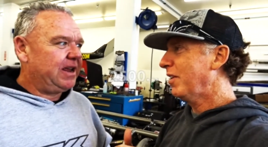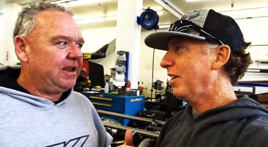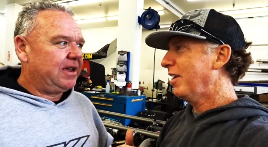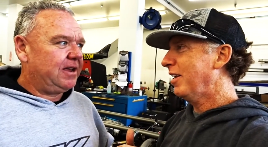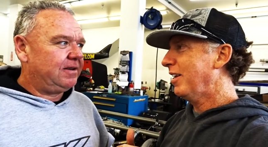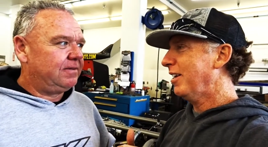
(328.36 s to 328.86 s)

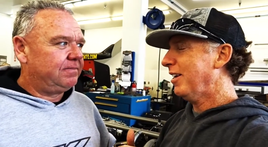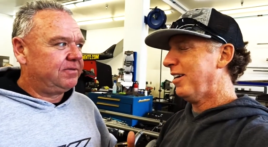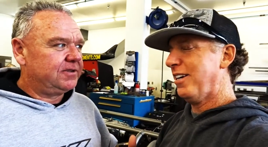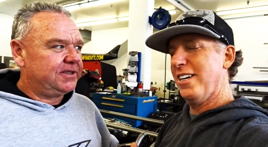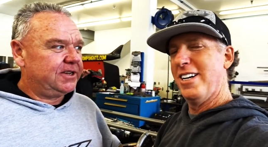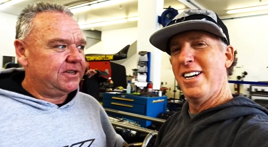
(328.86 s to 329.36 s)
Speaker 1: 88
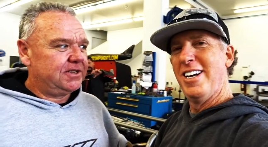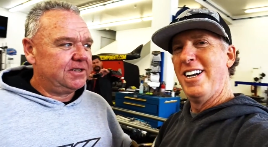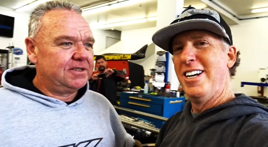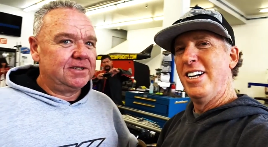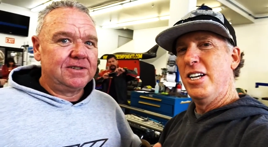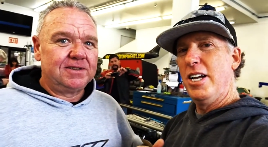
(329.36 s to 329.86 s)
Precisions.
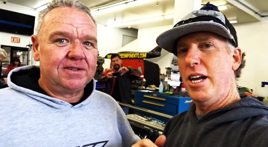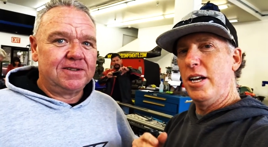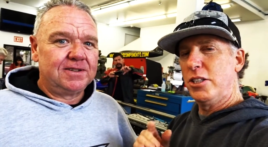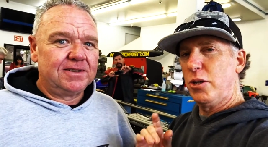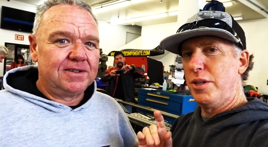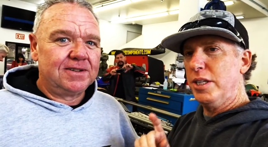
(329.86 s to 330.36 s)

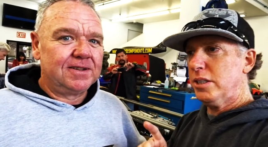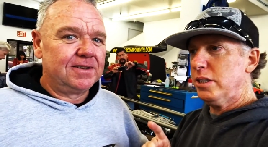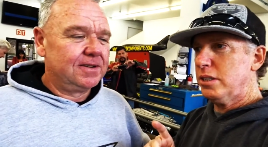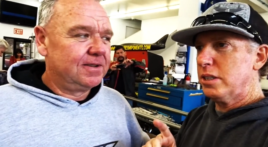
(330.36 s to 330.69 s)
So this is